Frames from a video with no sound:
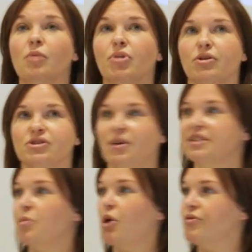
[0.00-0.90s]
but also
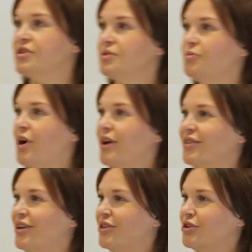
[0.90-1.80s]
exploring some
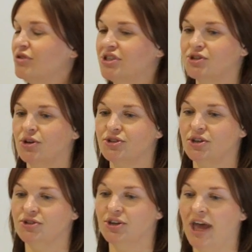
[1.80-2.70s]
work that Chris has
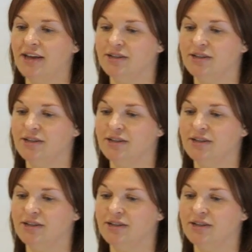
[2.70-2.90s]
also done at